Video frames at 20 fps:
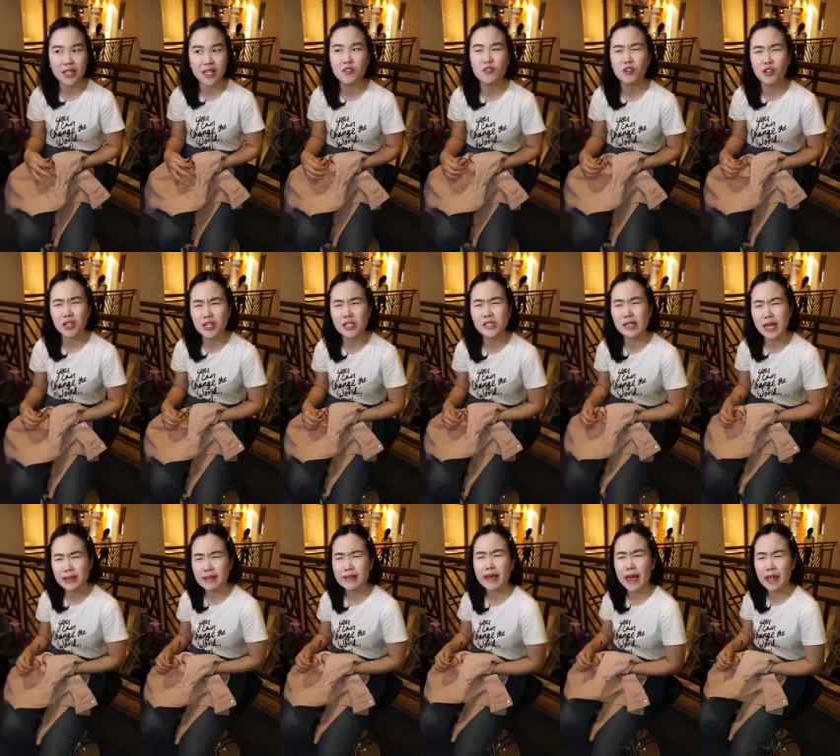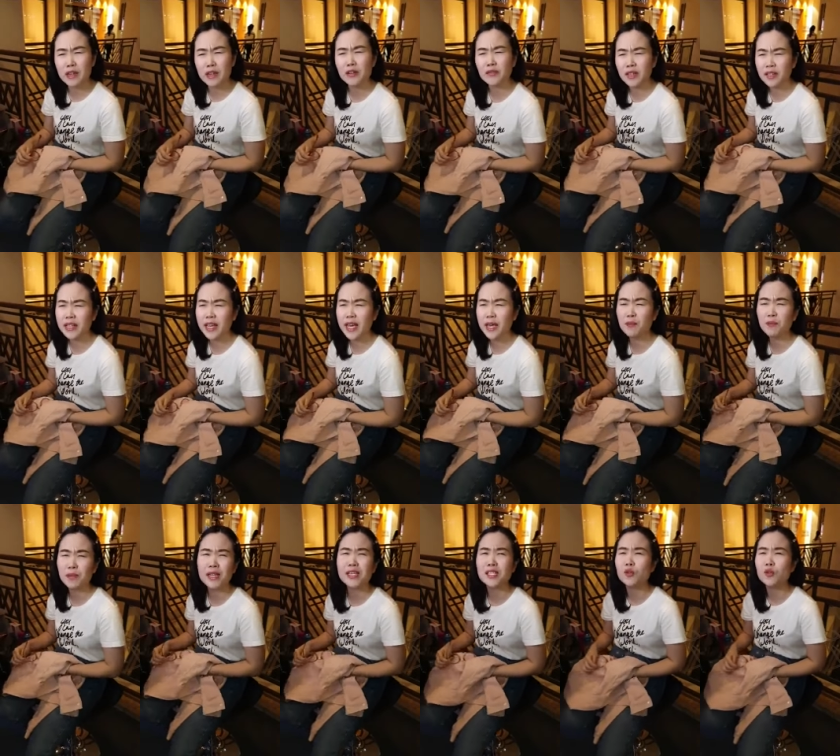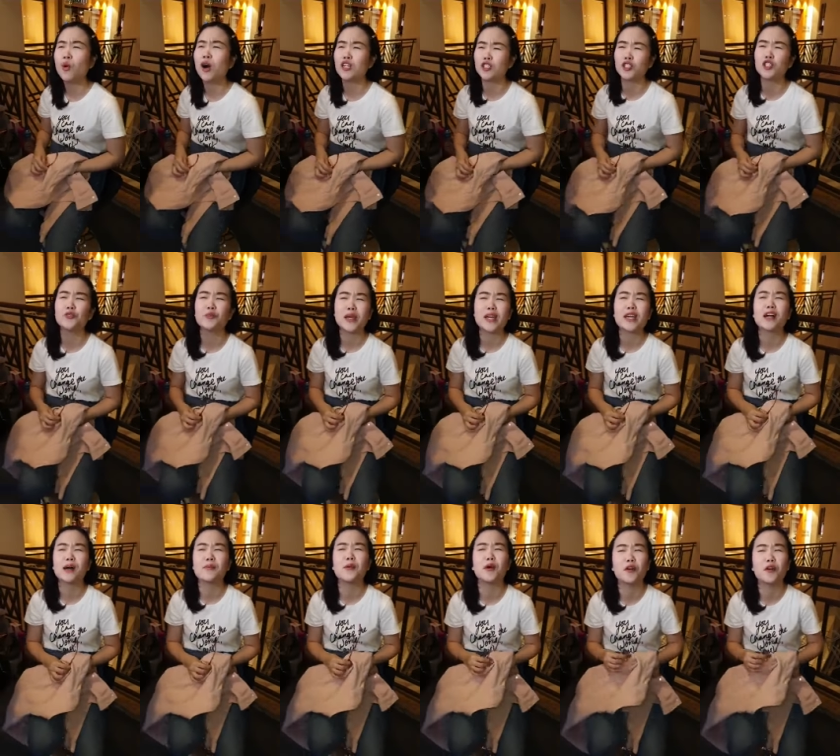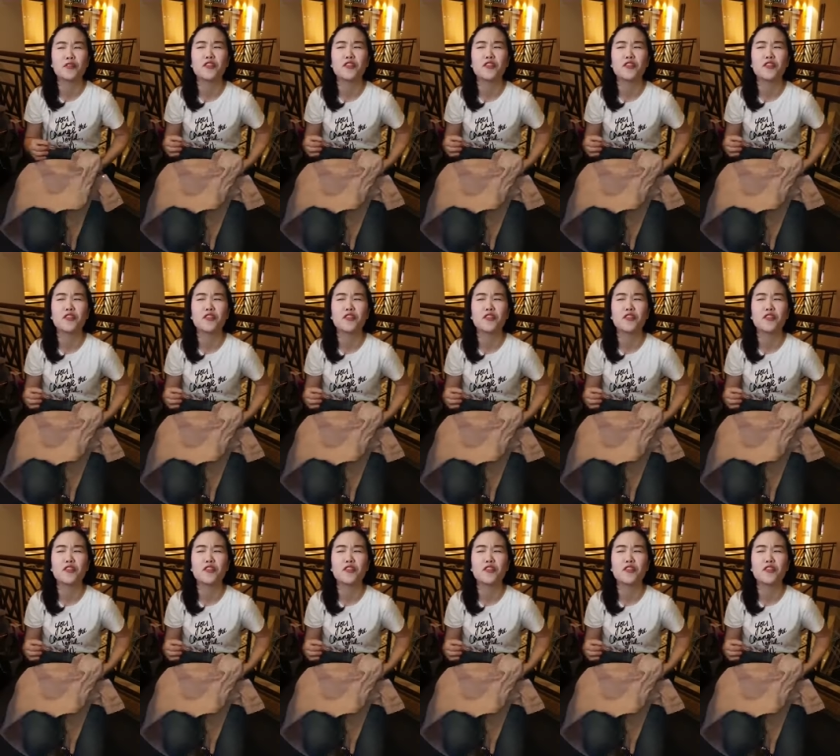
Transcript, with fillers: But if you're gonna, at the end of the day, please wash your makeup.